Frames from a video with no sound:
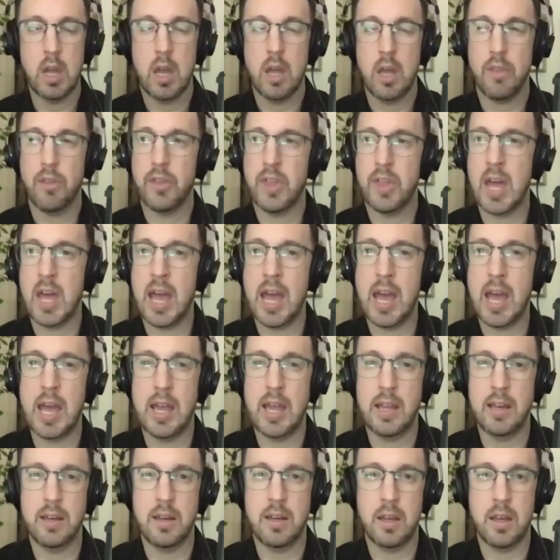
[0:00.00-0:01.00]

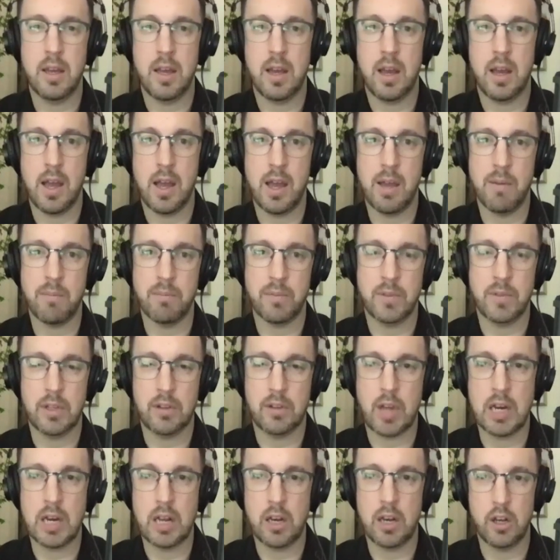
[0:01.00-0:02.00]
then you
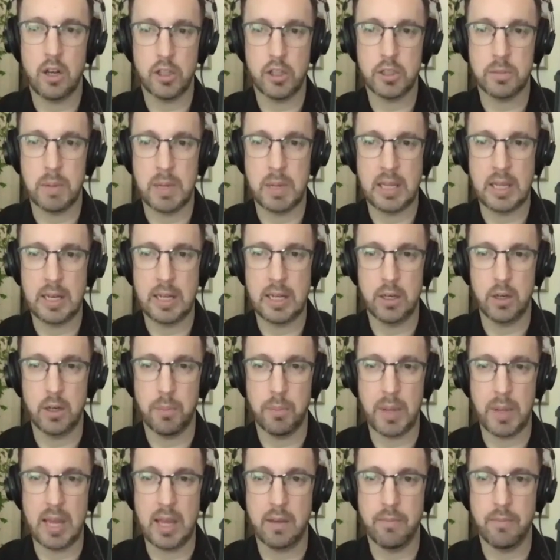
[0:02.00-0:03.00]
kind of lost me a little bit.